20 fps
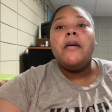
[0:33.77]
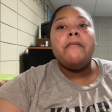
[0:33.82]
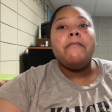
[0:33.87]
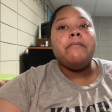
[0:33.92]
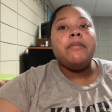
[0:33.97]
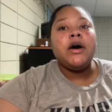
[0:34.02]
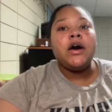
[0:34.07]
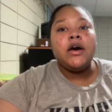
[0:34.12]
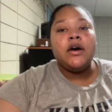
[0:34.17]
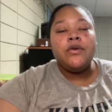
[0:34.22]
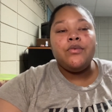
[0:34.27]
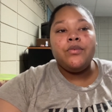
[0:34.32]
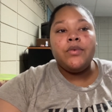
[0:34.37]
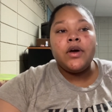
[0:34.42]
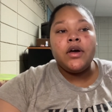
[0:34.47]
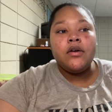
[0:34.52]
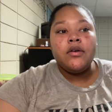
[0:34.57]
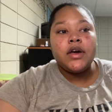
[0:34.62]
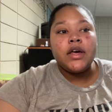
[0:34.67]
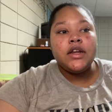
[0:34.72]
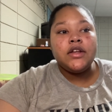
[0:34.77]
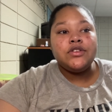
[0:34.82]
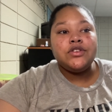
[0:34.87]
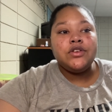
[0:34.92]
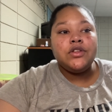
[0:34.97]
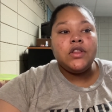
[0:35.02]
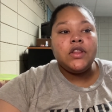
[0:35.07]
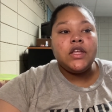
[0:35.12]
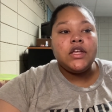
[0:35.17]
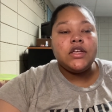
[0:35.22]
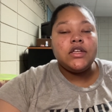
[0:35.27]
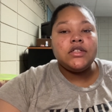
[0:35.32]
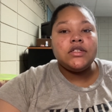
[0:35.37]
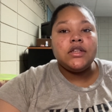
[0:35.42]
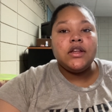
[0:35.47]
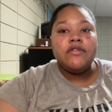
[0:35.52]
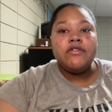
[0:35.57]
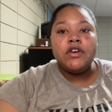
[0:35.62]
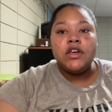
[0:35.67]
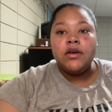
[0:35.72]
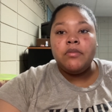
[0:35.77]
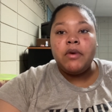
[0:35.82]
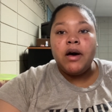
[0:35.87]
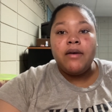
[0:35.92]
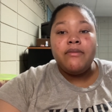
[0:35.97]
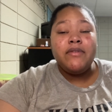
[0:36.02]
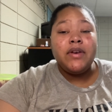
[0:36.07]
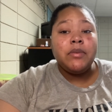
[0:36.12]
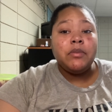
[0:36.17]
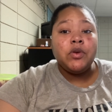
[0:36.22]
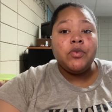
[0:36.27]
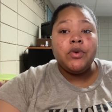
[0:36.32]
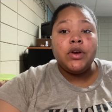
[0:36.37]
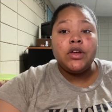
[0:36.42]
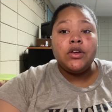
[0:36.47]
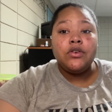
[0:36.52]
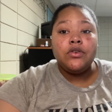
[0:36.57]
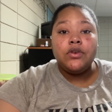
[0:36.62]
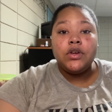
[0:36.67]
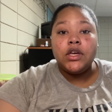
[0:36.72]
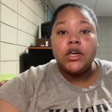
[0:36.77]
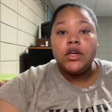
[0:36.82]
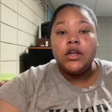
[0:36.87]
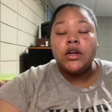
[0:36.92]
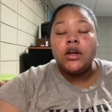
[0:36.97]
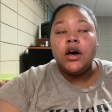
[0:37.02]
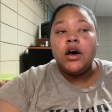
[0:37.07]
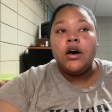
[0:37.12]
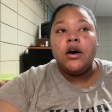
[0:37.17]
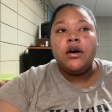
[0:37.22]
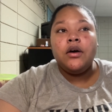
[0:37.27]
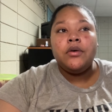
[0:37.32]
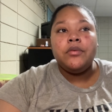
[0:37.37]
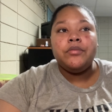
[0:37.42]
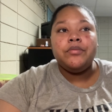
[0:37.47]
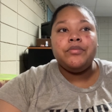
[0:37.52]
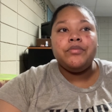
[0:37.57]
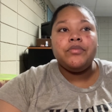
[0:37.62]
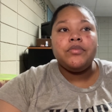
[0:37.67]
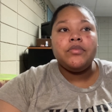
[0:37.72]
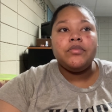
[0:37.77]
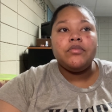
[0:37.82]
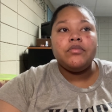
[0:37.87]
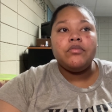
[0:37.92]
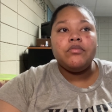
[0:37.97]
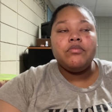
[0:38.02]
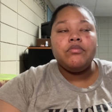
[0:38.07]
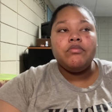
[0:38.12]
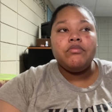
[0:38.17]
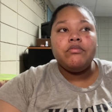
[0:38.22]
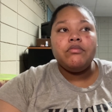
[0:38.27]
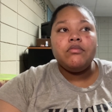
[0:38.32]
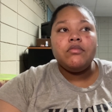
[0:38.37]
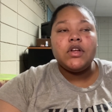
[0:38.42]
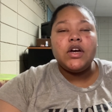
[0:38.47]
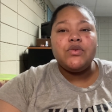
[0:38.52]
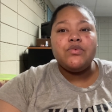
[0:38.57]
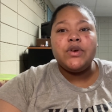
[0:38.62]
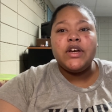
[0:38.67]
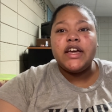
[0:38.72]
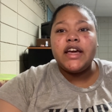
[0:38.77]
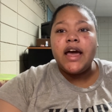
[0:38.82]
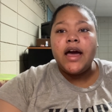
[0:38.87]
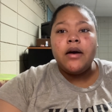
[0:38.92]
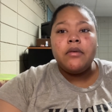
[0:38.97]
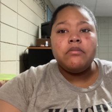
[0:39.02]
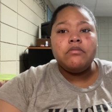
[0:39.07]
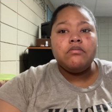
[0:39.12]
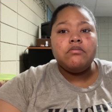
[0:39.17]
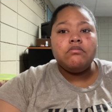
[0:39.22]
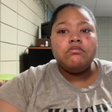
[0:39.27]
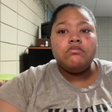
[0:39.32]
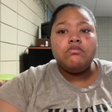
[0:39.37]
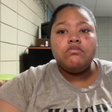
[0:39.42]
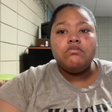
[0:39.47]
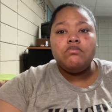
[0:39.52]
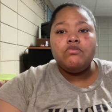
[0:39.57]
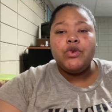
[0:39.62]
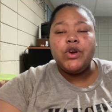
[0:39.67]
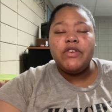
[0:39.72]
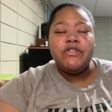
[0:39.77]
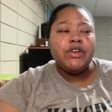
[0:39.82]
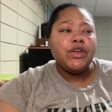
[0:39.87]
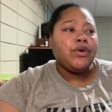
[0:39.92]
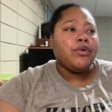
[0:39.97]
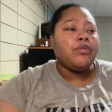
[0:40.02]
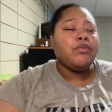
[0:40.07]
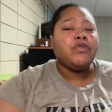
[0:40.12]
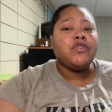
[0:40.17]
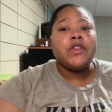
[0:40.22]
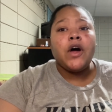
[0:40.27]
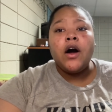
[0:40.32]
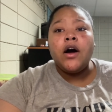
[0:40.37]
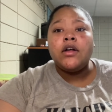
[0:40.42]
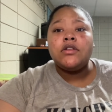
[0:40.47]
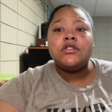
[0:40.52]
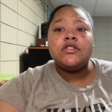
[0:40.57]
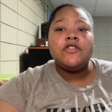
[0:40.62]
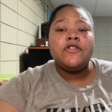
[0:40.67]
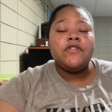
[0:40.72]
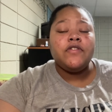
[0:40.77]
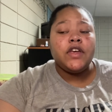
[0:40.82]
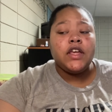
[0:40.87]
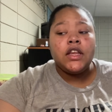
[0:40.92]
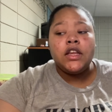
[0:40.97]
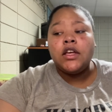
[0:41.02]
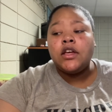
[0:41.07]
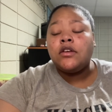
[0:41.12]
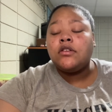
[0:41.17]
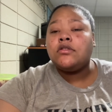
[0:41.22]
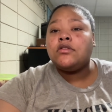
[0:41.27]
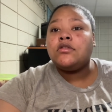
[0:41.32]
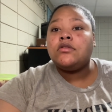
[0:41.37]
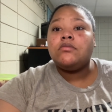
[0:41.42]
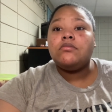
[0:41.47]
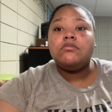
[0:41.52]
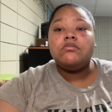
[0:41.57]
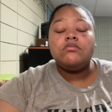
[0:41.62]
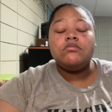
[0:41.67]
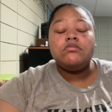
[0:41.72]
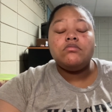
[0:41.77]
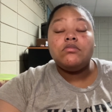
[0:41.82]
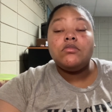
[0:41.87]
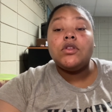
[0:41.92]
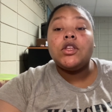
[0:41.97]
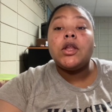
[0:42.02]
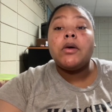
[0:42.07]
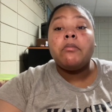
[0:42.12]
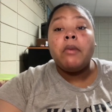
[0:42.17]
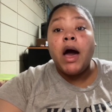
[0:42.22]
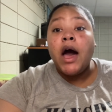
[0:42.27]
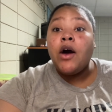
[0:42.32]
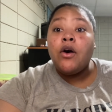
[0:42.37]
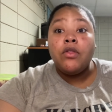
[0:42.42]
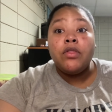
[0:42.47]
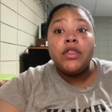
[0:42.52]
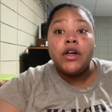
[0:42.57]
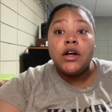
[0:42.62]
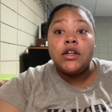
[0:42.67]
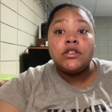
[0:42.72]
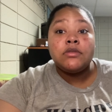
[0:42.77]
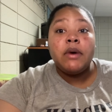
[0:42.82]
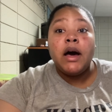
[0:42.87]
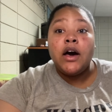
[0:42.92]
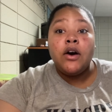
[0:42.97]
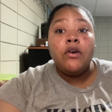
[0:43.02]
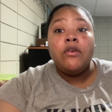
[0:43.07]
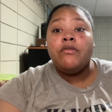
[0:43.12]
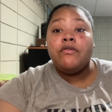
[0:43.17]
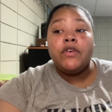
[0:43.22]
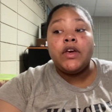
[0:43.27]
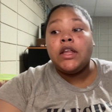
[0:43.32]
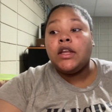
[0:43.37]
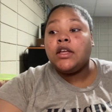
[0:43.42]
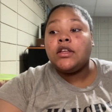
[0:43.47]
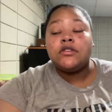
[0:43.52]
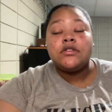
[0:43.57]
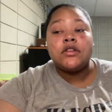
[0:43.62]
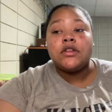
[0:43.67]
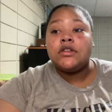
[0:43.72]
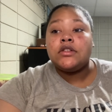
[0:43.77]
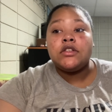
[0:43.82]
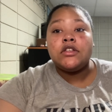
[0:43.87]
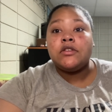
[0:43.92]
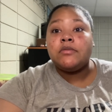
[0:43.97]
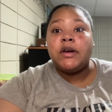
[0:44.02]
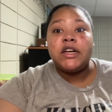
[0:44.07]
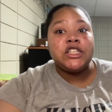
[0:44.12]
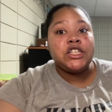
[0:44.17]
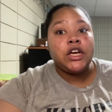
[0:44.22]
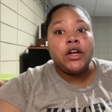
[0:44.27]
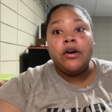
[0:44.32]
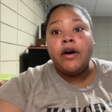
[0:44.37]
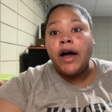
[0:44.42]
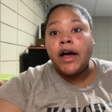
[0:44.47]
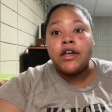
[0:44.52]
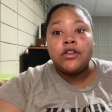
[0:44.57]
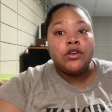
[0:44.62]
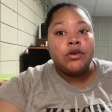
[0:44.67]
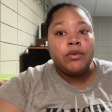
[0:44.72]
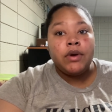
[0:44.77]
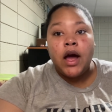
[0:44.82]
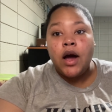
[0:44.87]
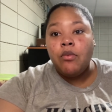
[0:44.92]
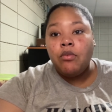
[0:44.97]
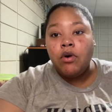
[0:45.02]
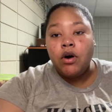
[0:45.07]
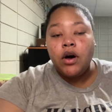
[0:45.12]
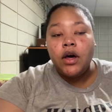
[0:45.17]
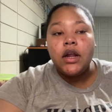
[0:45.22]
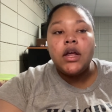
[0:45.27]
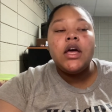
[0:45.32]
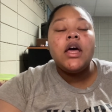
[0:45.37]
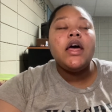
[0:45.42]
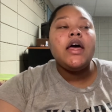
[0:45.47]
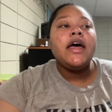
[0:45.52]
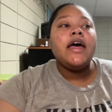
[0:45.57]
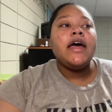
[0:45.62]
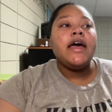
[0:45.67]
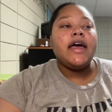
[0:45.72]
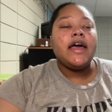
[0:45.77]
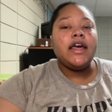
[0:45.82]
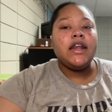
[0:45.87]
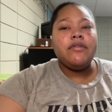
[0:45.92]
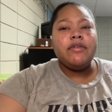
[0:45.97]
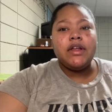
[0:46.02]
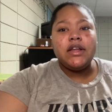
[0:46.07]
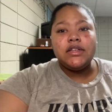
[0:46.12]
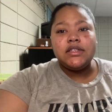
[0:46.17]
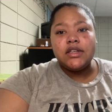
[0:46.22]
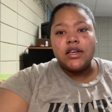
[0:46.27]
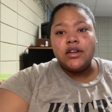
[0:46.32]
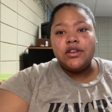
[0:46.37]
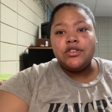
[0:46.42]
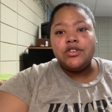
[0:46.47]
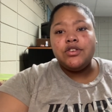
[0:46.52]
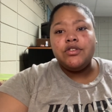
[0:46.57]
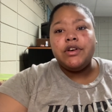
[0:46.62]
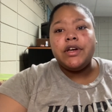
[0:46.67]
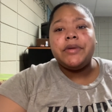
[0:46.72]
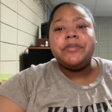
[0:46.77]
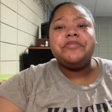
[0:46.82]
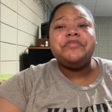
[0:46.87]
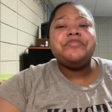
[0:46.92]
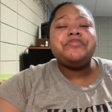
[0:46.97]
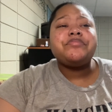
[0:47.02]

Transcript: But we're gonna get into this Love and Hip Hop family reunion recap, review, thoughts, feelings, my own thoughts, my own feelings, because it's my channel, I could do what I want. Anyway, let's get into it.